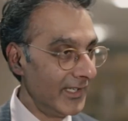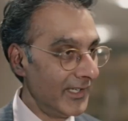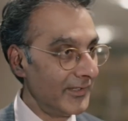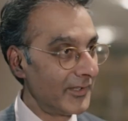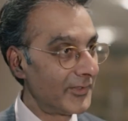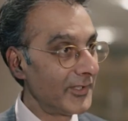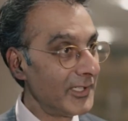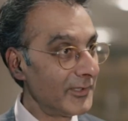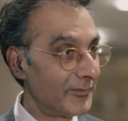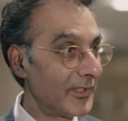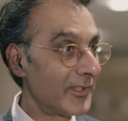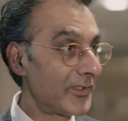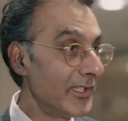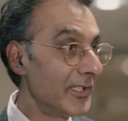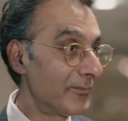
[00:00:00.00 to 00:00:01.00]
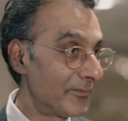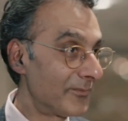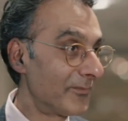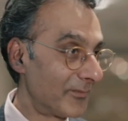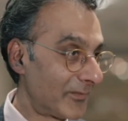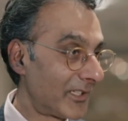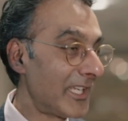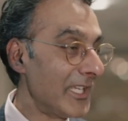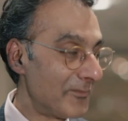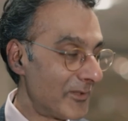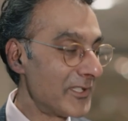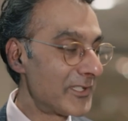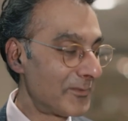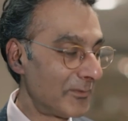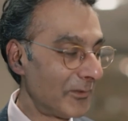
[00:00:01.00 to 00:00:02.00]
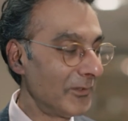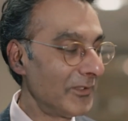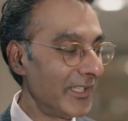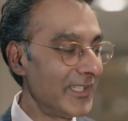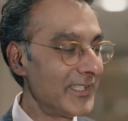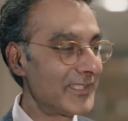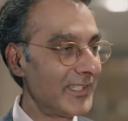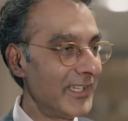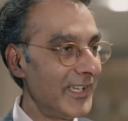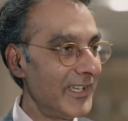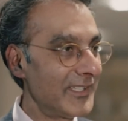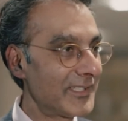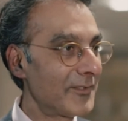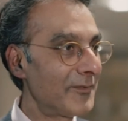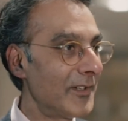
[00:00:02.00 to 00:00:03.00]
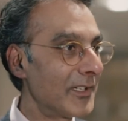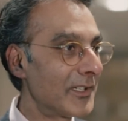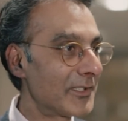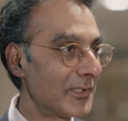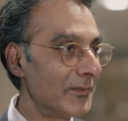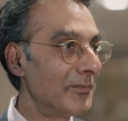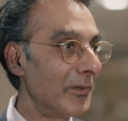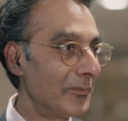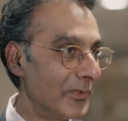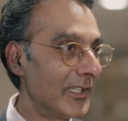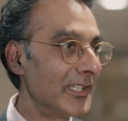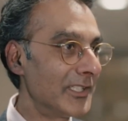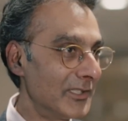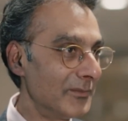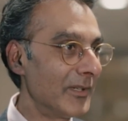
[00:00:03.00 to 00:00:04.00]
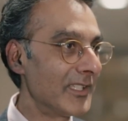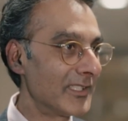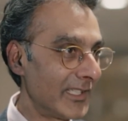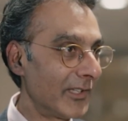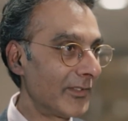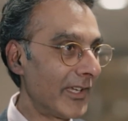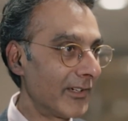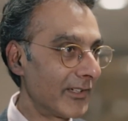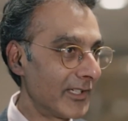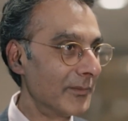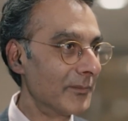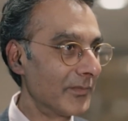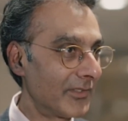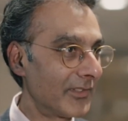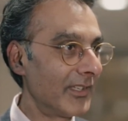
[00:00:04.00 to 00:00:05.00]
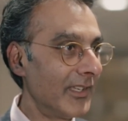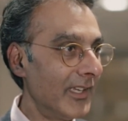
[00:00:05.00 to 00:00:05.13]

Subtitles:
The third key principle is a focus on population-based health outcomes,